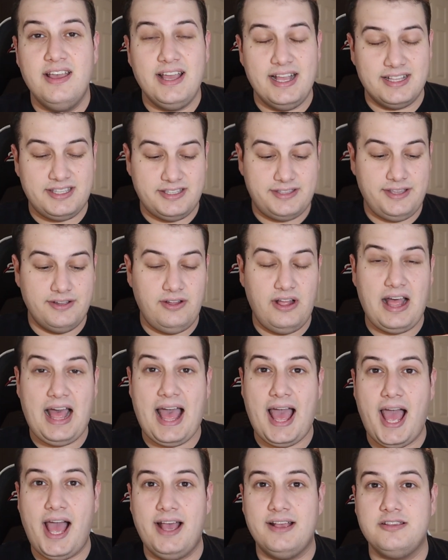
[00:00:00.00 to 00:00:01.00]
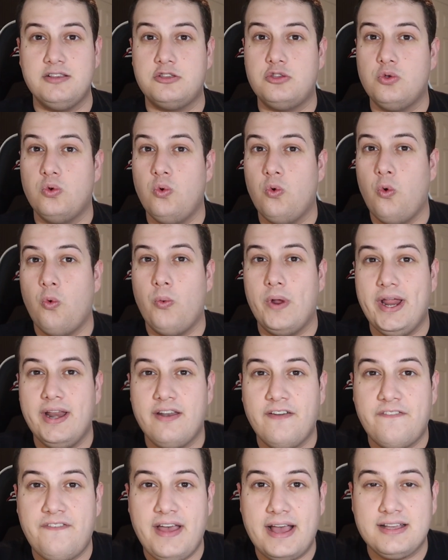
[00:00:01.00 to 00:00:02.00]
It still has weed
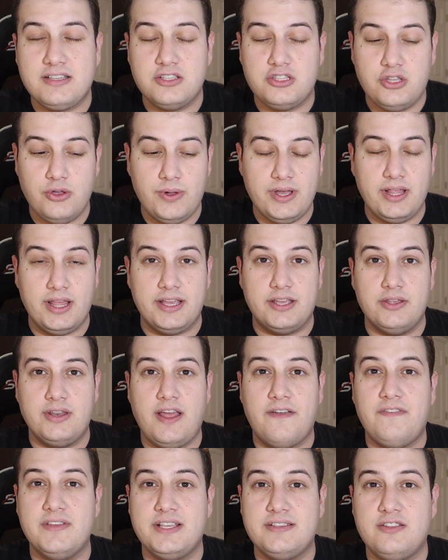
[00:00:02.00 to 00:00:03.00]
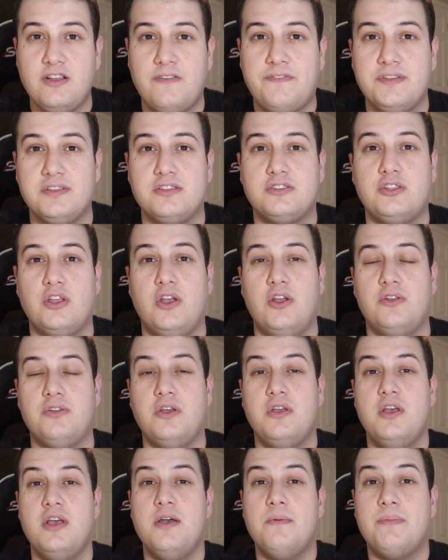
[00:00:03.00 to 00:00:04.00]
effects to it, like you definitely still feel stoned,
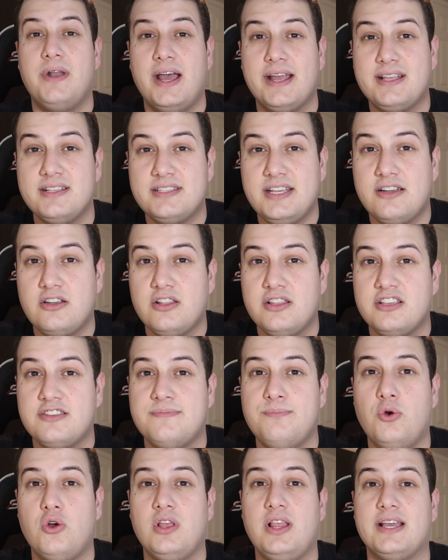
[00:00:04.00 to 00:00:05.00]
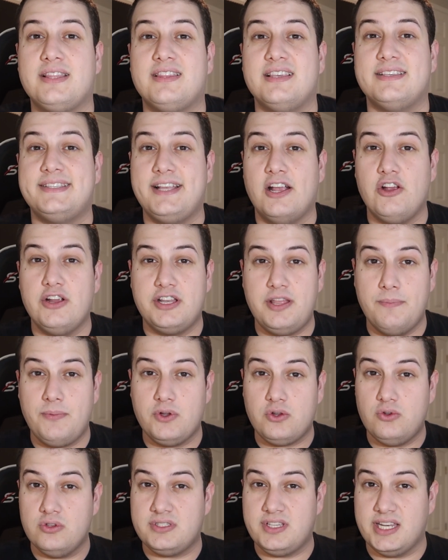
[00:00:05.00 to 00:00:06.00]
but I consider this more like the
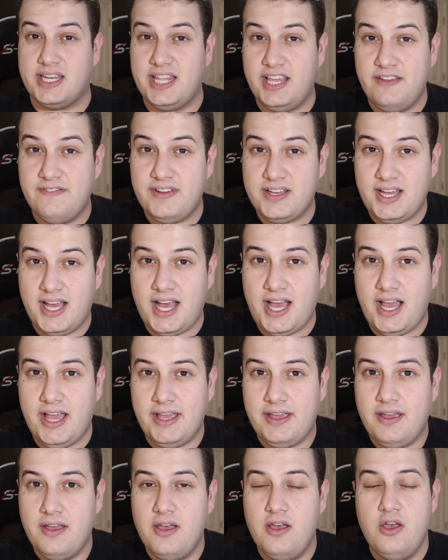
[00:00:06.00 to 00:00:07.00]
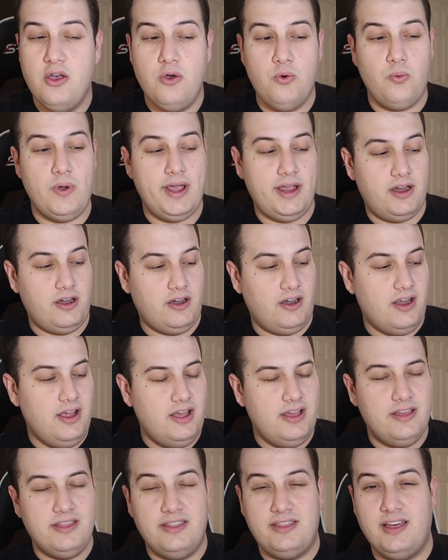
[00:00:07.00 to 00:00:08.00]
stereotypical sativa high, where
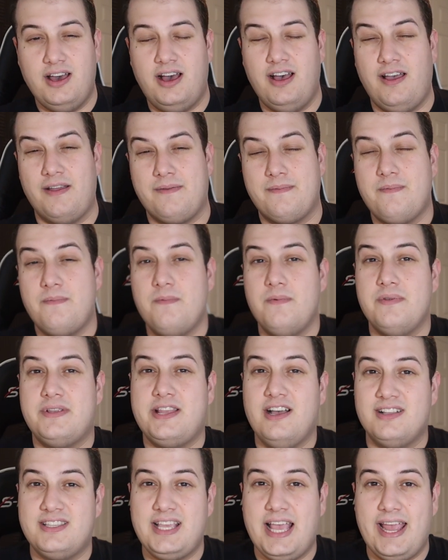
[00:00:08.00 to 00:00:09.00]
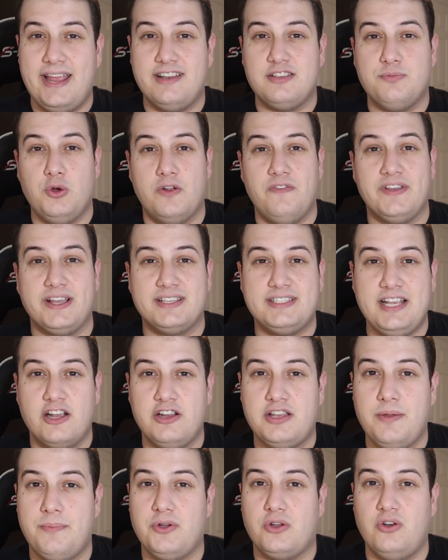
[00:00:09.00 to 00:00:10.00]
the Delta-8 is more of like a
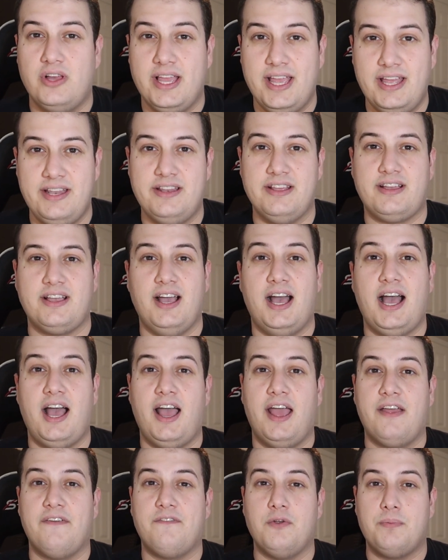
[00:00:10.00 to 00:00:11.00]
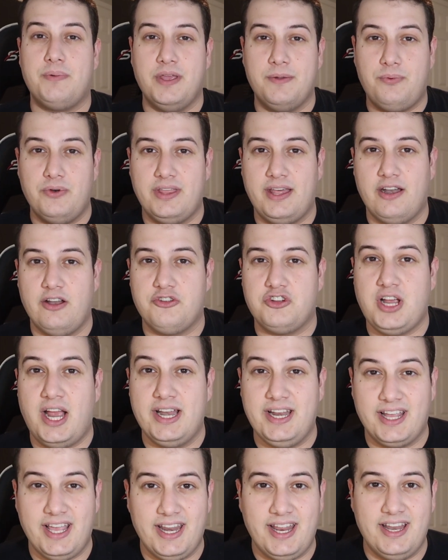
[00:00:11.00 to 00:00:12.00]
stereotypical indica high for people that are trying
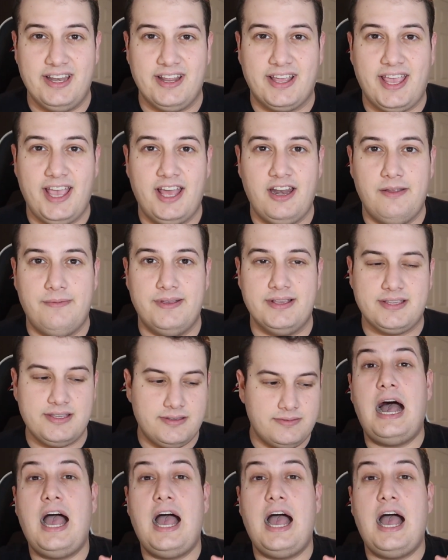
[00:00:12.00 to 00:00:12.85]
to get into cannabis.